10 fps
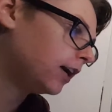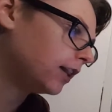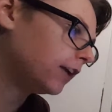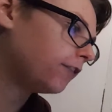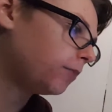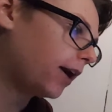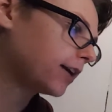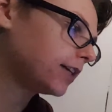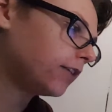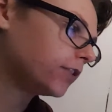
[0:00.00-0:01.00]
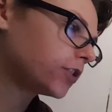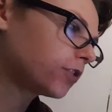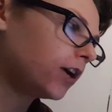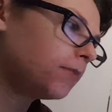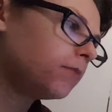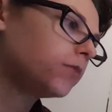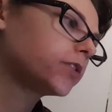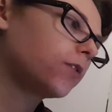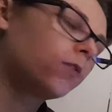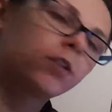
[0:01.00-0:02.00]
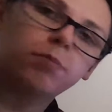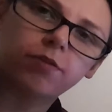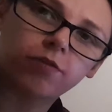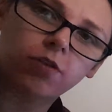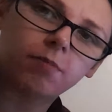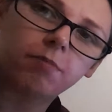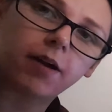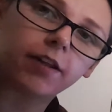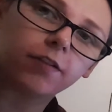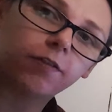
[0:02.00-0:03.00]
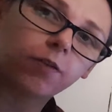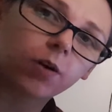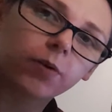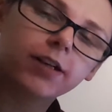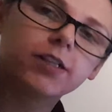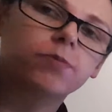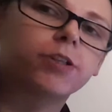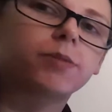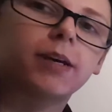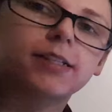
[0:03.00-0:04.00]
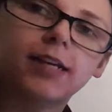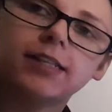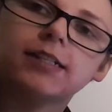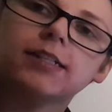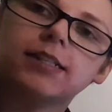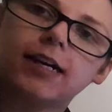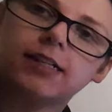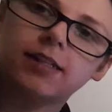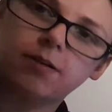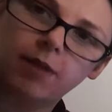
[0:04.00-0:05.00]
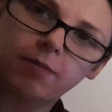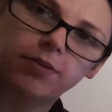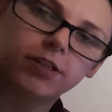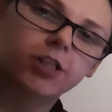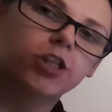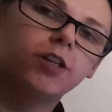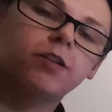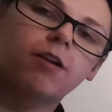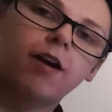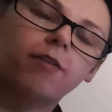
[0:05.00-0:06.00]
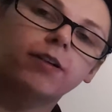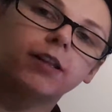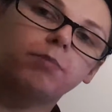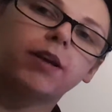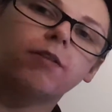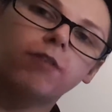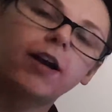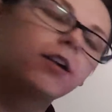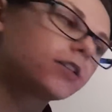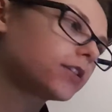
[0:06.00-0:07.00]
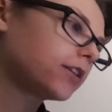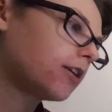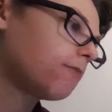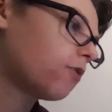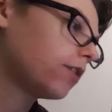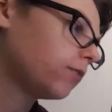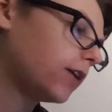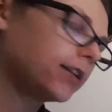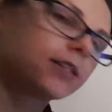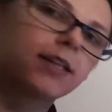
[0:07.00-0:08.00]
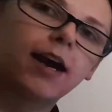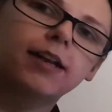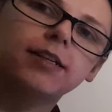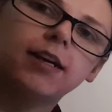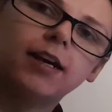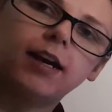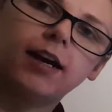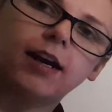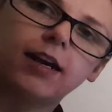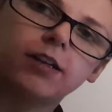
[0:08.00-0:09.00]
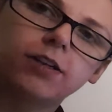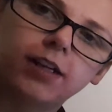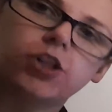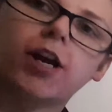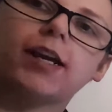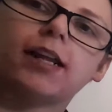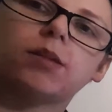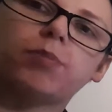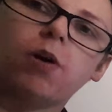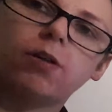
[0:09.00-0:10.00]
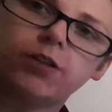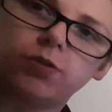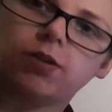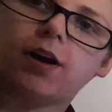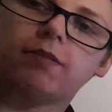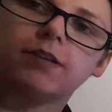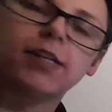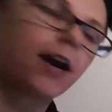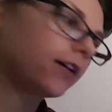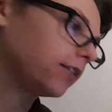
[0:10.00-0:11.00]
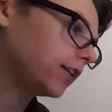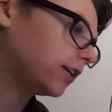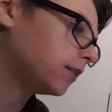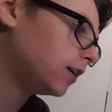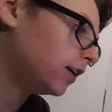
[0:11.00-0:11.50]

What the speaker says: Lift, pack down, and scrum was only performed by the forwards, which makes sense because that's their main position. They're not really big runners. They're more the ones that try to get the ball and do a lot of the tackling.